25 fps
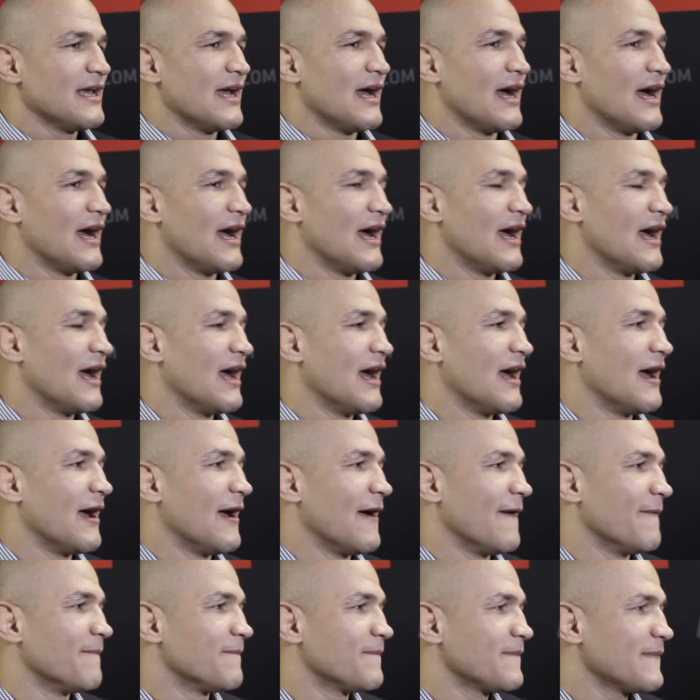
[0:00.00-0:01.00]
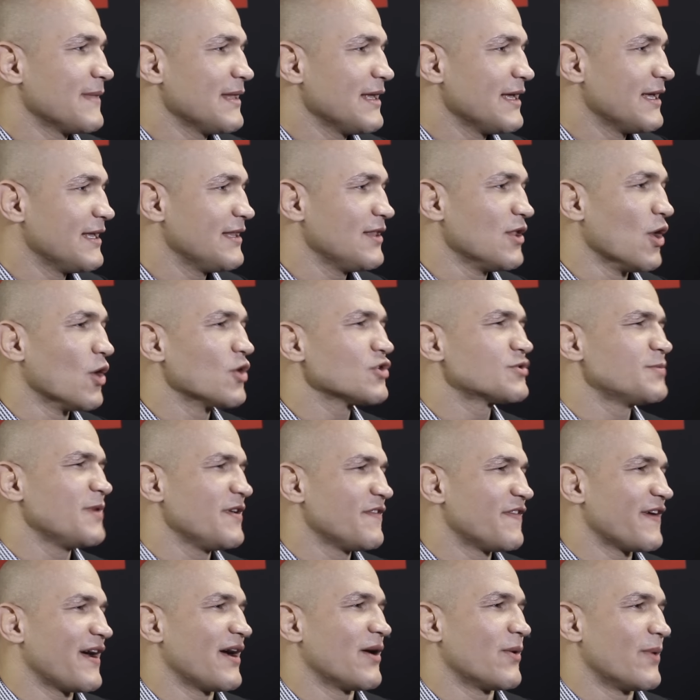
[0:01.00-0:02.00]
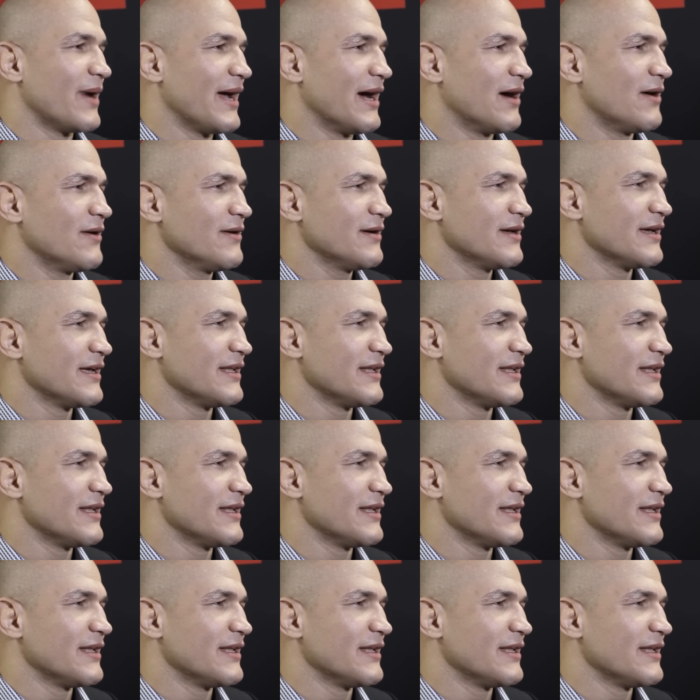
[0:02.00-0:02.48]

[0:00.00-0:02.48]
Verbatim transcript: um, he knows me very well